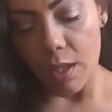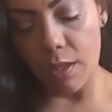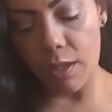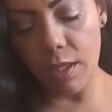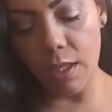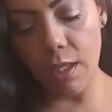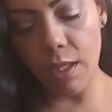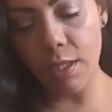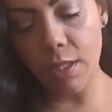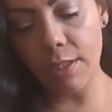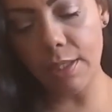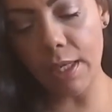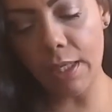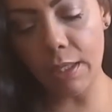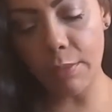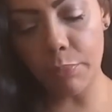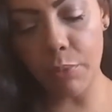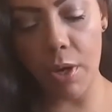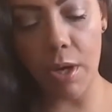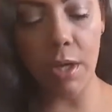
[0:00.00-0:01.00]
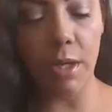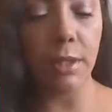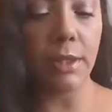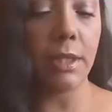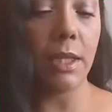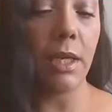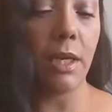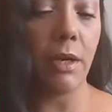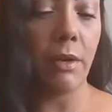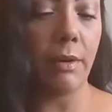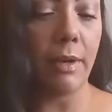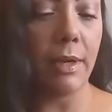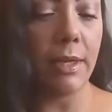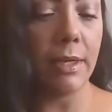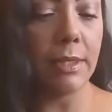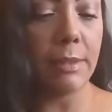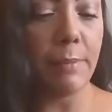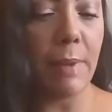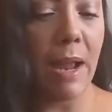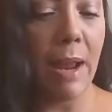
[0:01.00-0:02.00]
The second product here
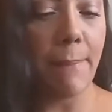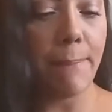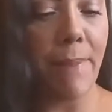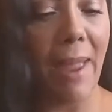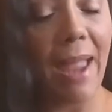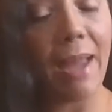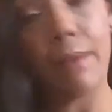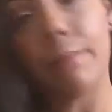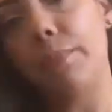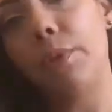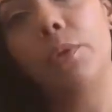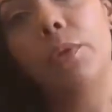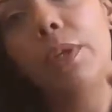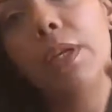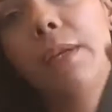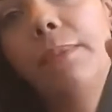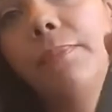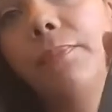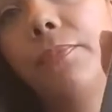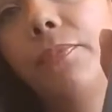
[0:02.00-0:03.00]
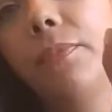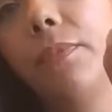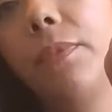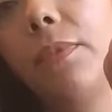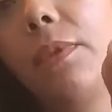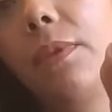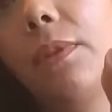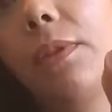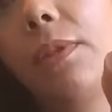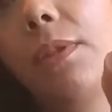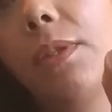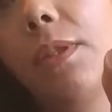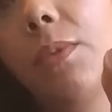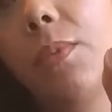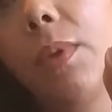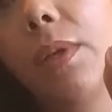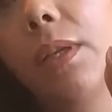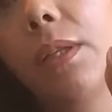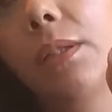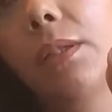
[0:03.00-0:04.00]
is by Bang Beauty. This is
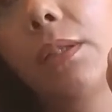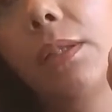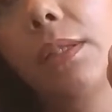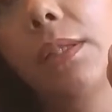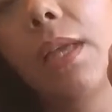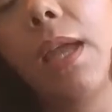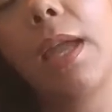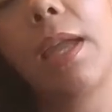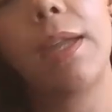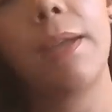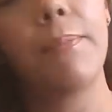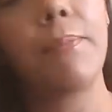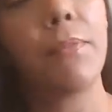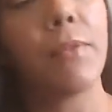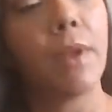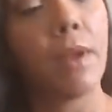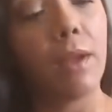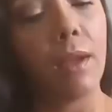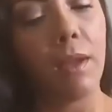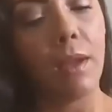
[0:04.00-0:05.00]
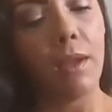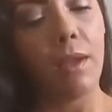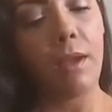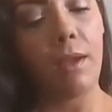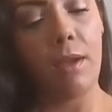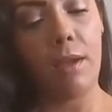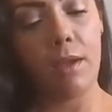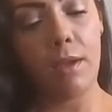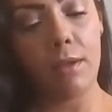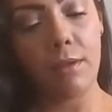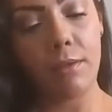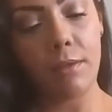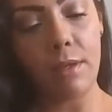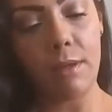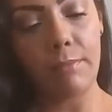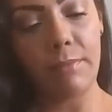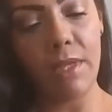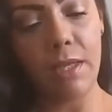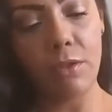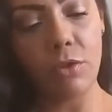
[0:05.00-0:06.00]
what it looks like. And
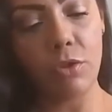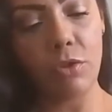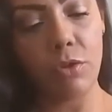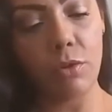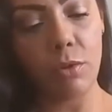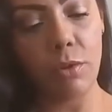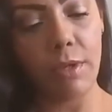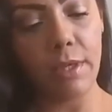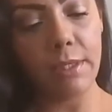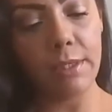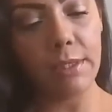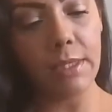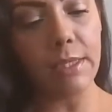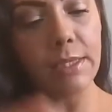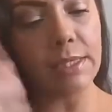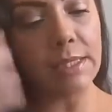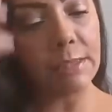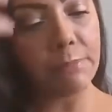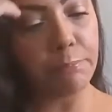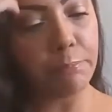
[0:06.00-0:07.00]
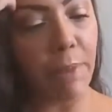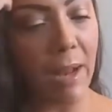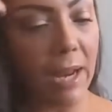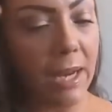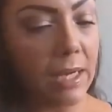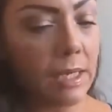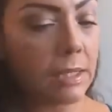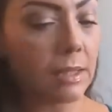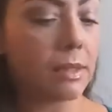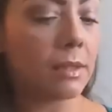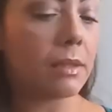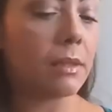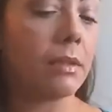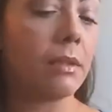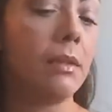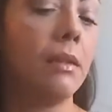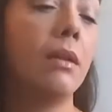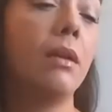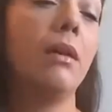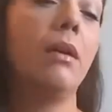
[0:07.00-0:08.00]
I'm not sure. It says Spice
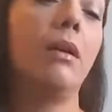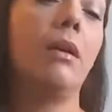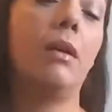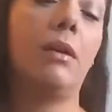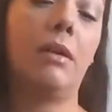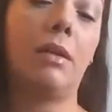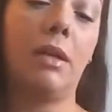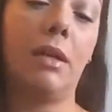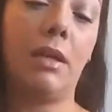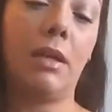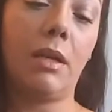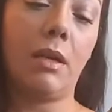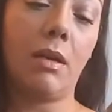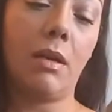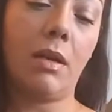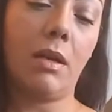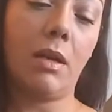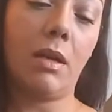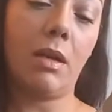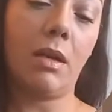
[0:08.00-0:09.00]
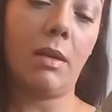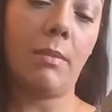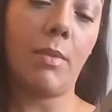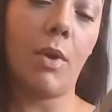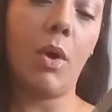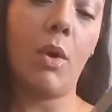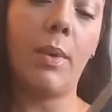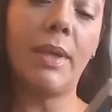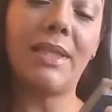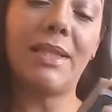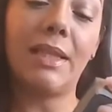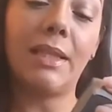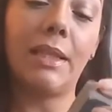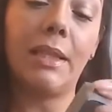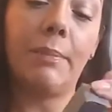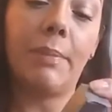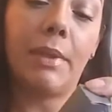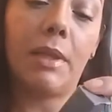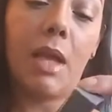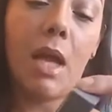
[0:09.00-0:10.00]
on it. Um, oh, it's a
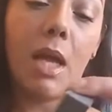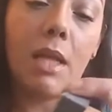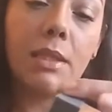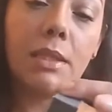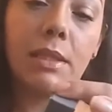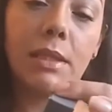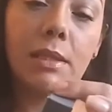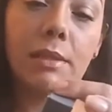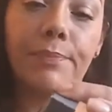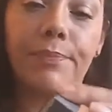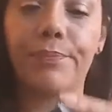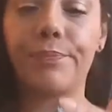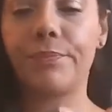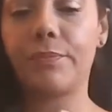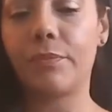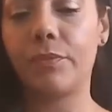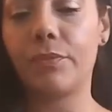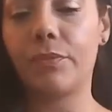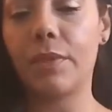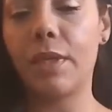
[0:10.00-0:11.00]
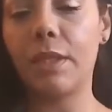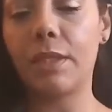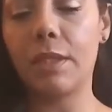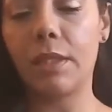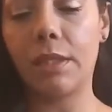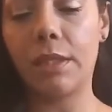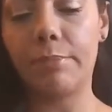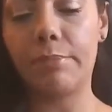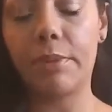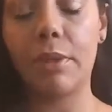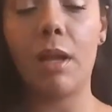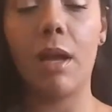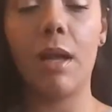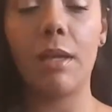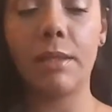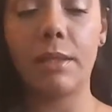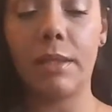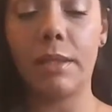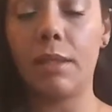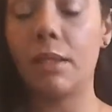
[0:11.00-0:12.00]
lip gloss. It's a lip
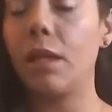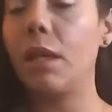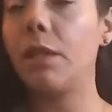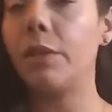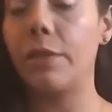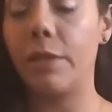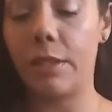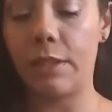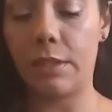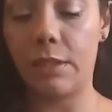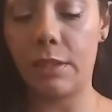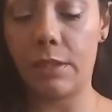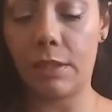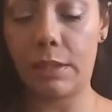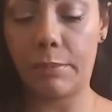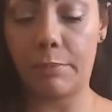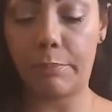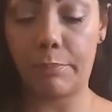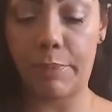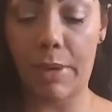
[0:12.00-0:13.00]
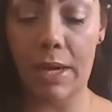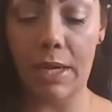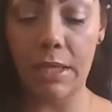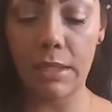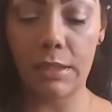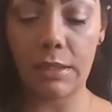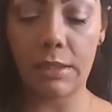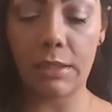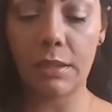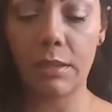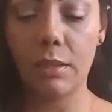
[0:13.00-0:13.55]
gloss and the color is in Spice.